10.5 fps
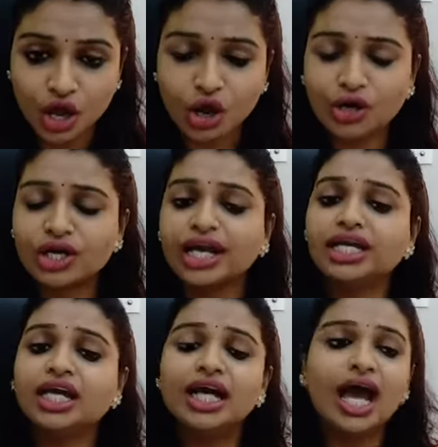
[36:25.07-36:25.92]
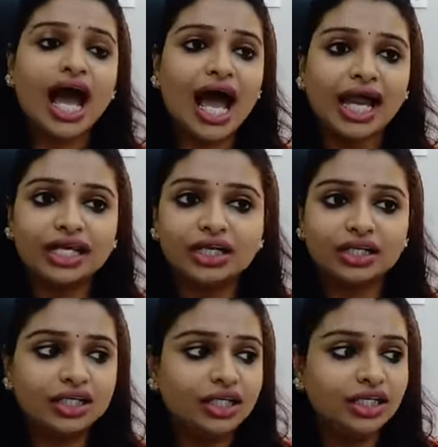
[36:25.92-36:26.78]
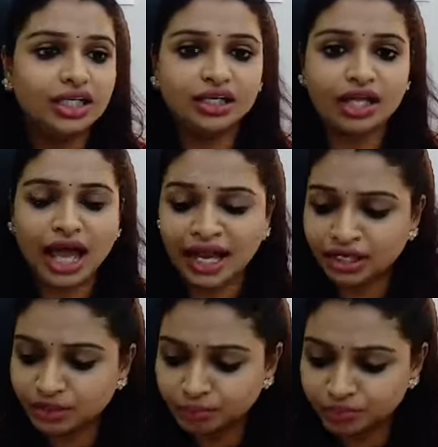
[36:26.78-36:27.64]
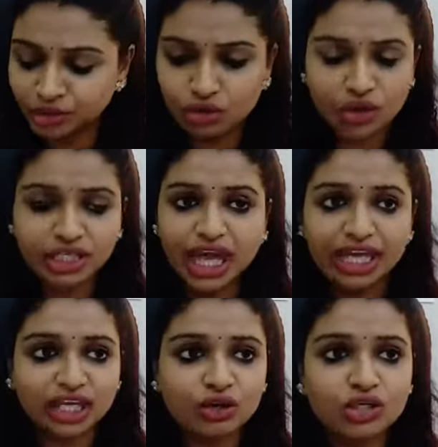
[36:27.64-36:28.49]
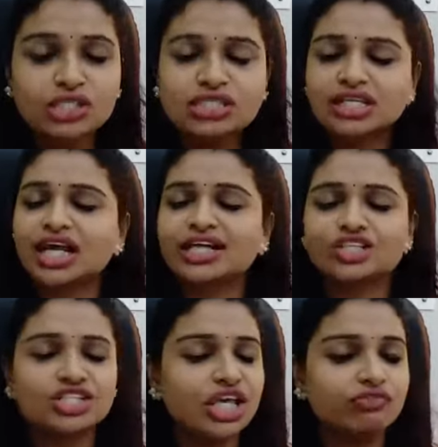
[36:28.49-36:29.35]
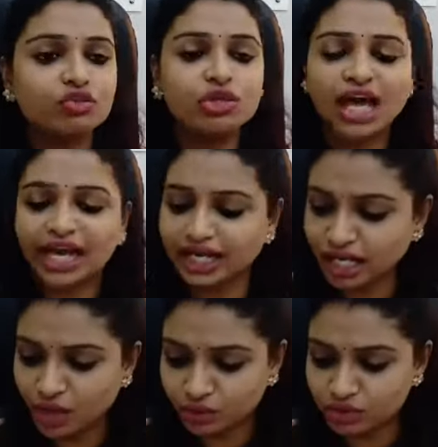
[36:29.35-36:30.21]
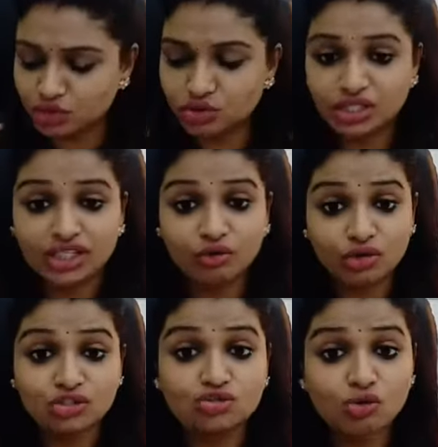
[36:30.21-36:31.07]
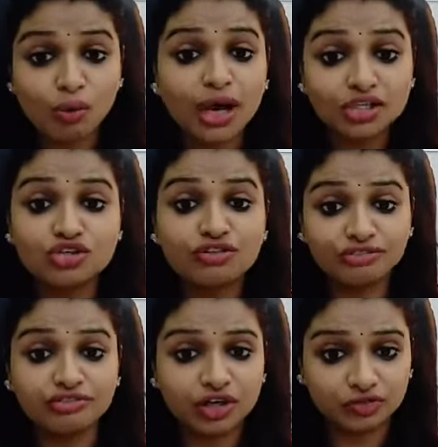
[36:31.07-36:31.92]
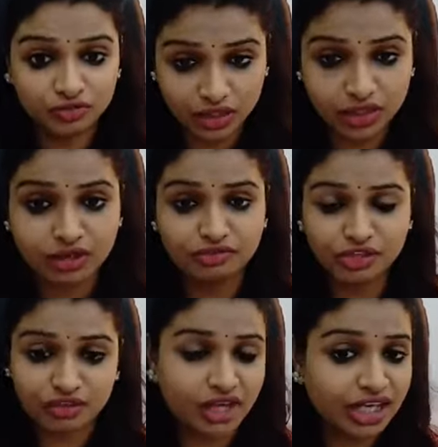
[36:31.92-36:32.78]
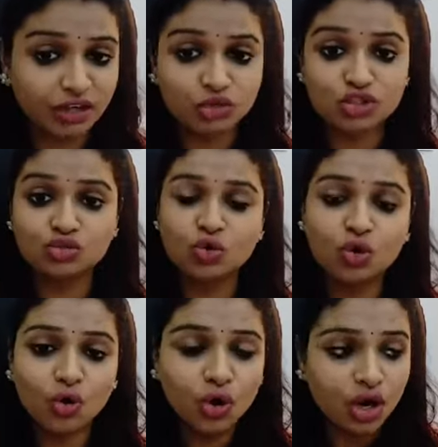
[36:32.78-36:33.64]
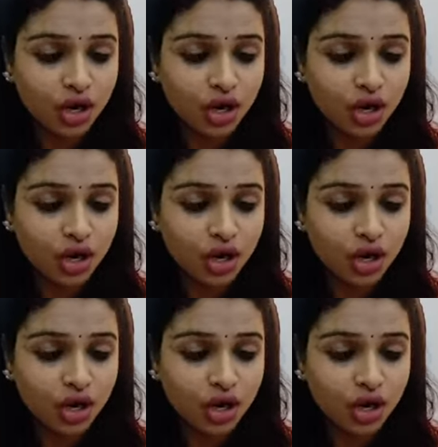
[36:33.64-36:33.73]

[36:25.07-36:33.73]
all right, and I cannot sit, I just have to lie down. So there was so much of fever and he was so